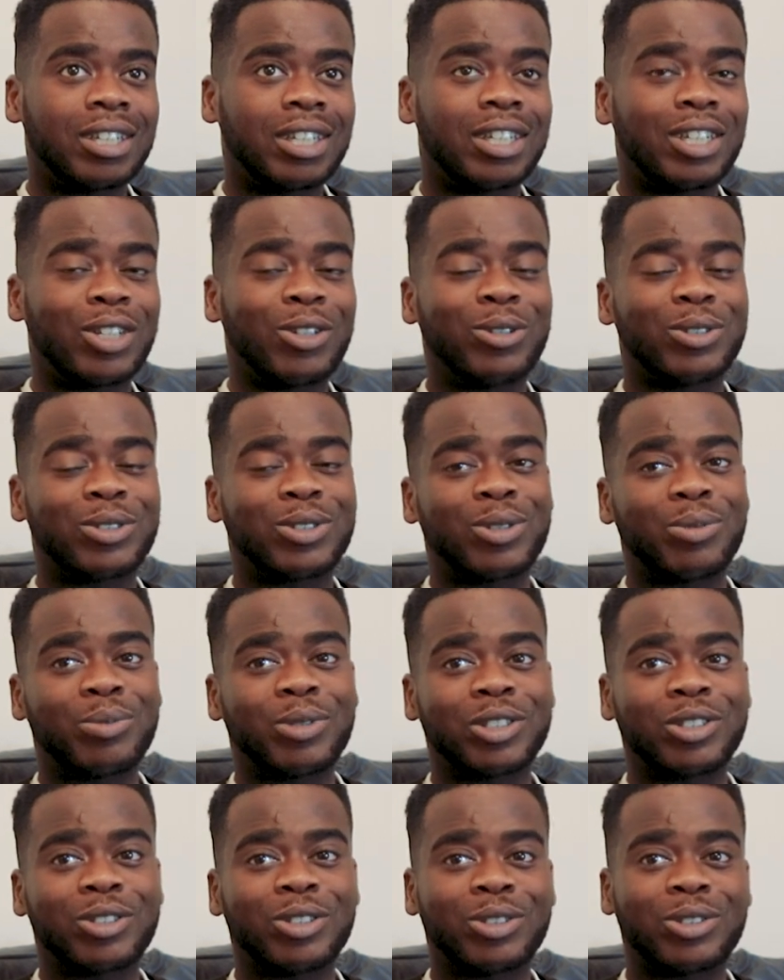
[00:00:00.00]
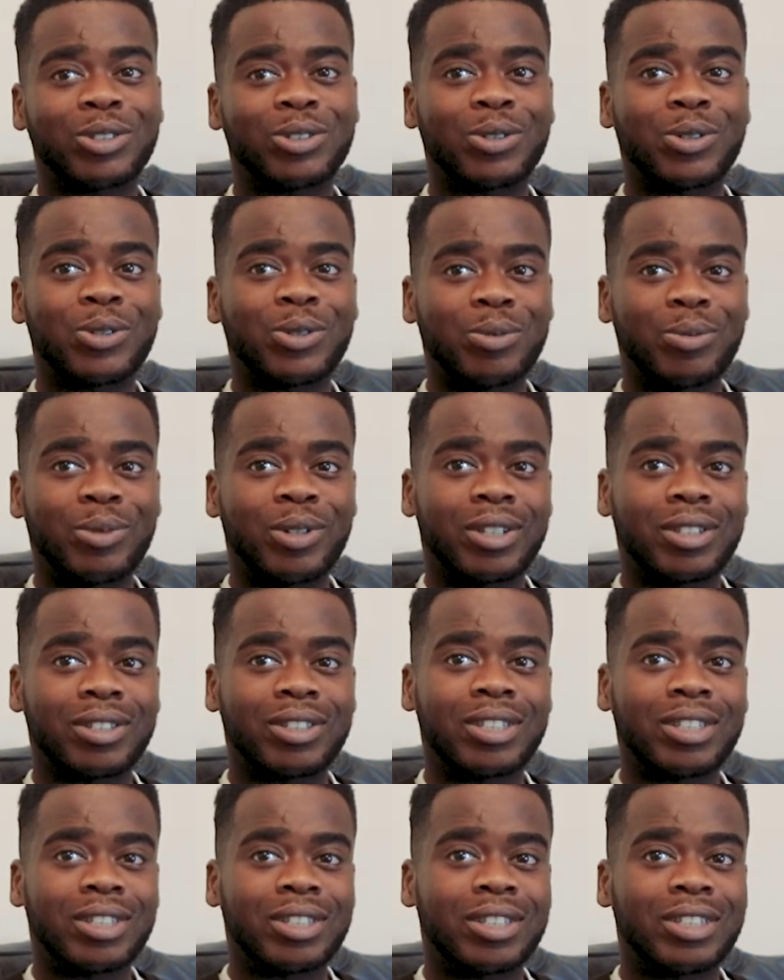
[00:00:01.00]
and they got so much to show, but
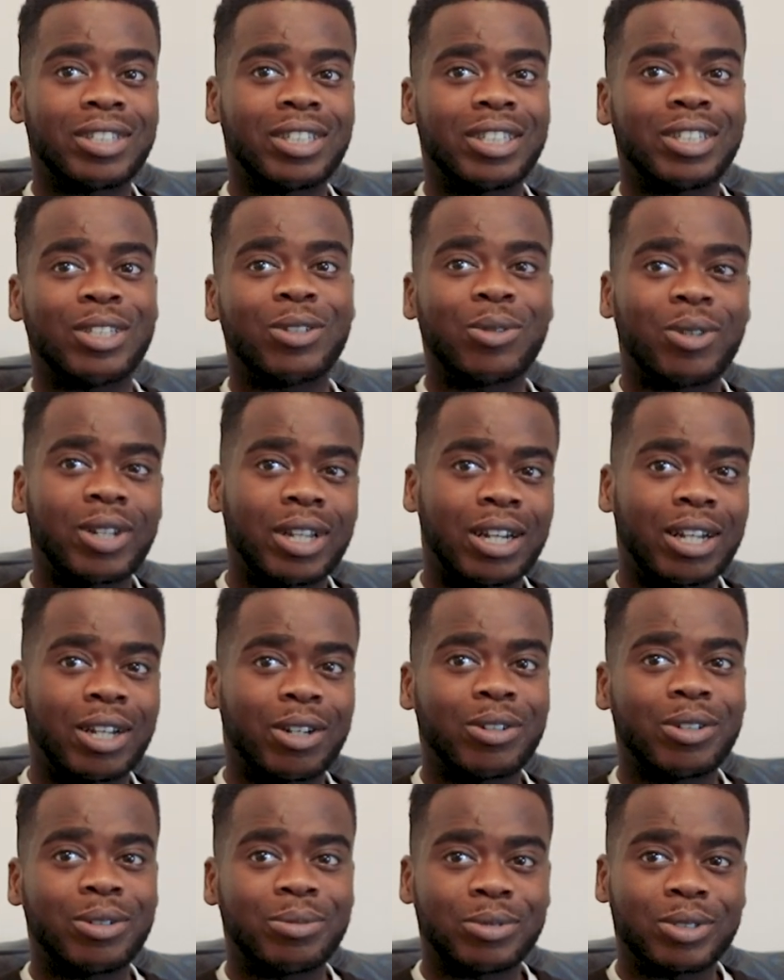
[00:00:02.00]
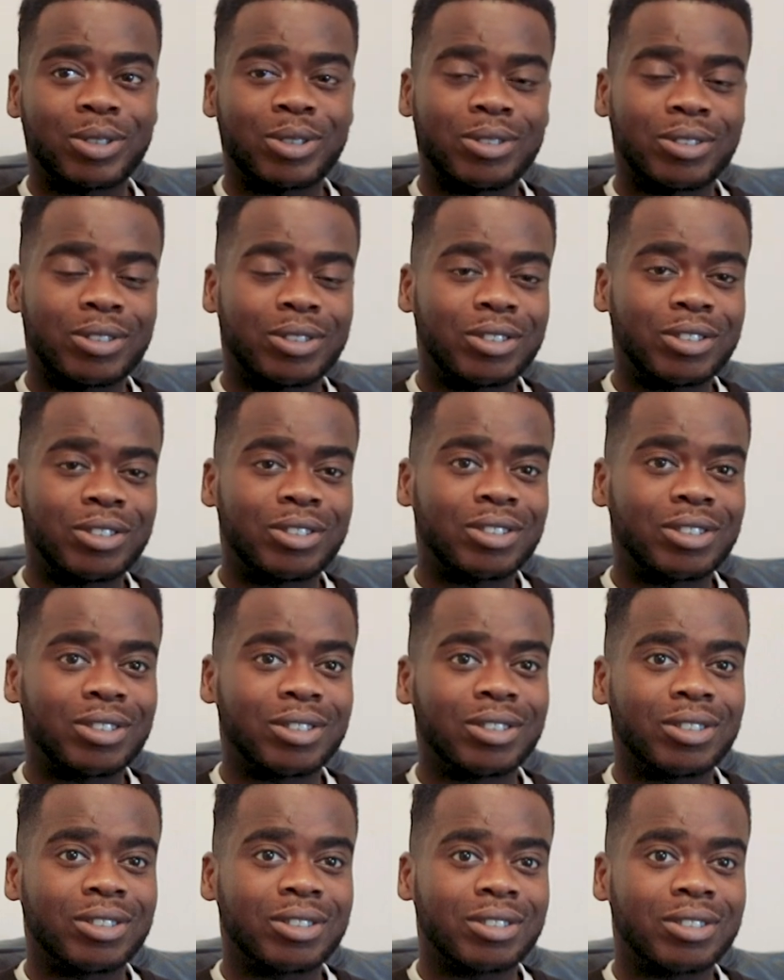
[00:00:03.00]
they don't allow them
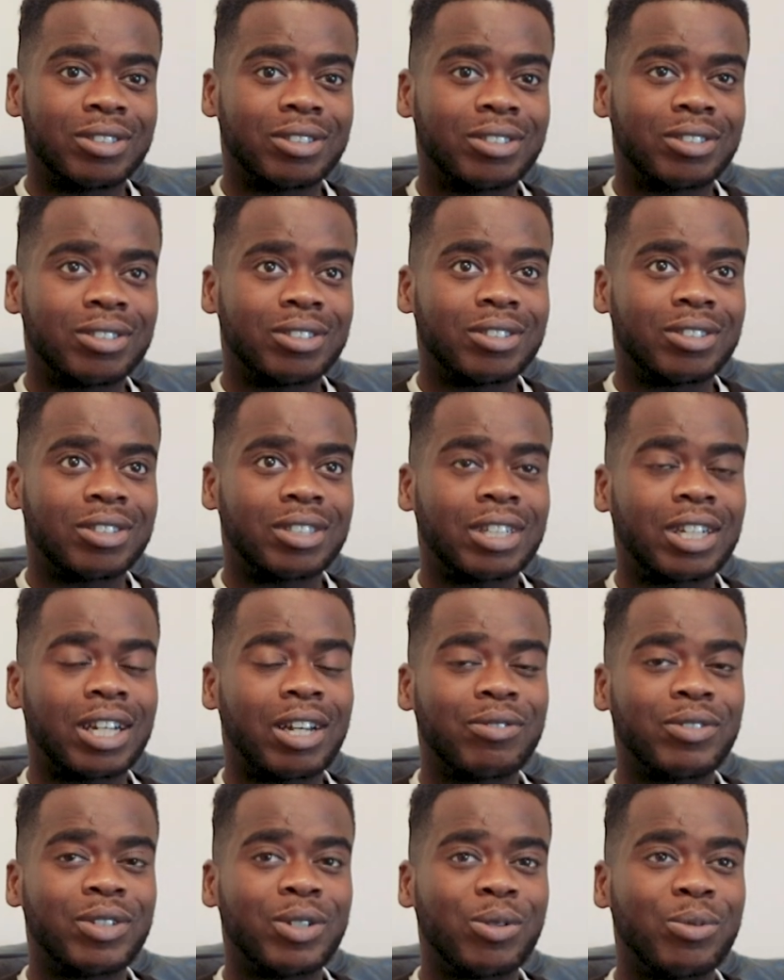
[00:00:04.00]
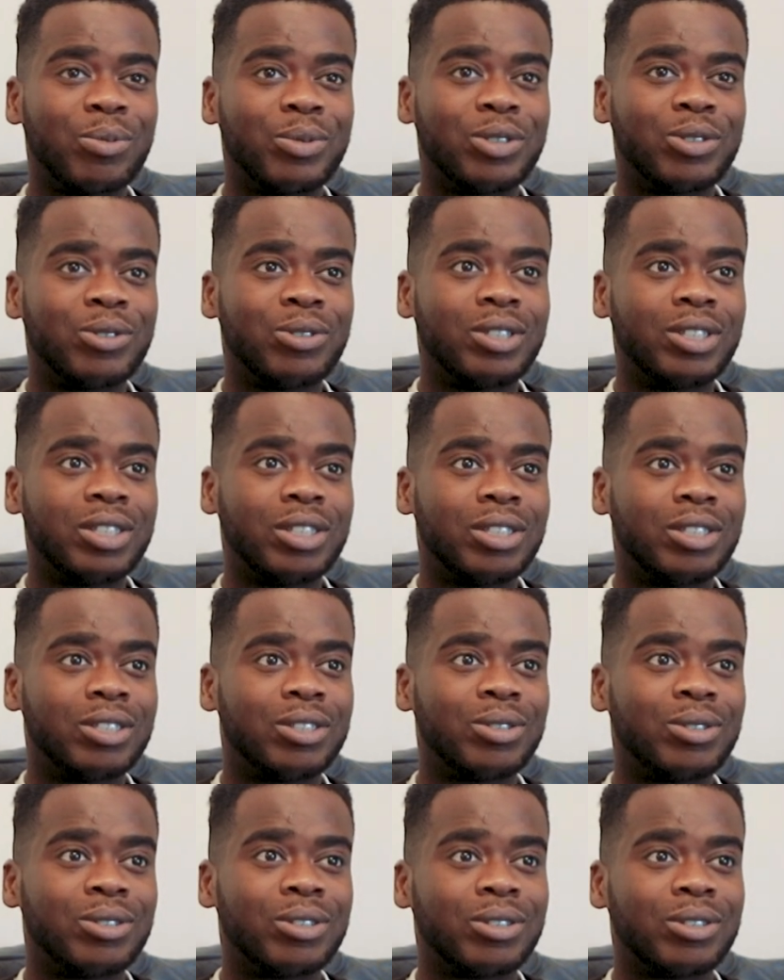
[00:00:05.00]
to have the opportunity
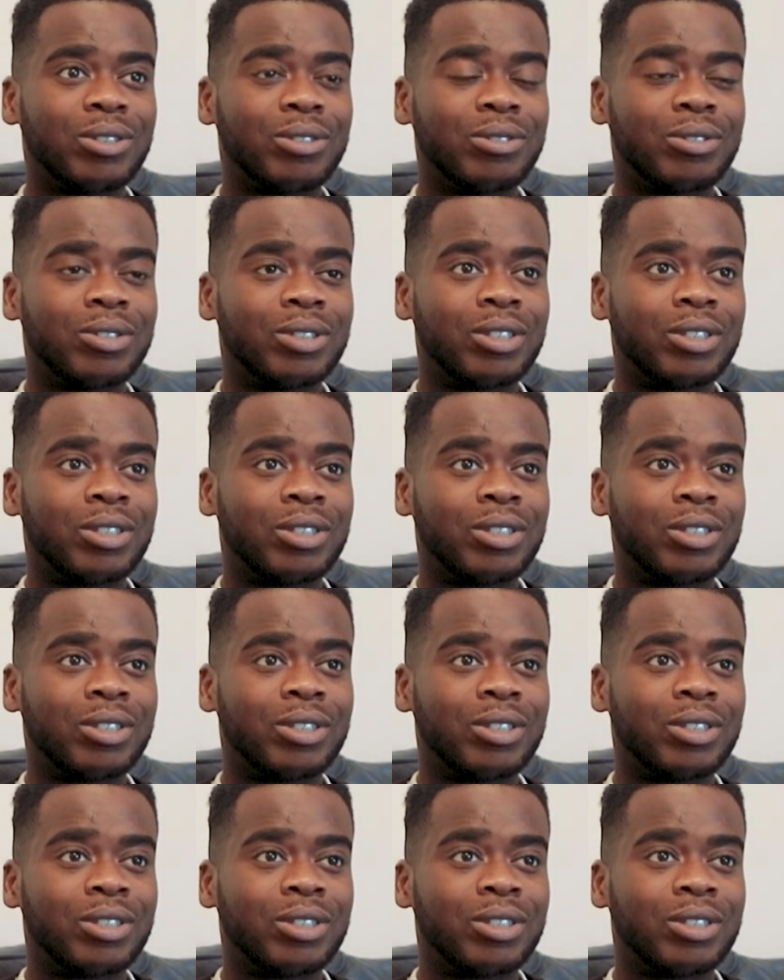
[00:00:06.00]
to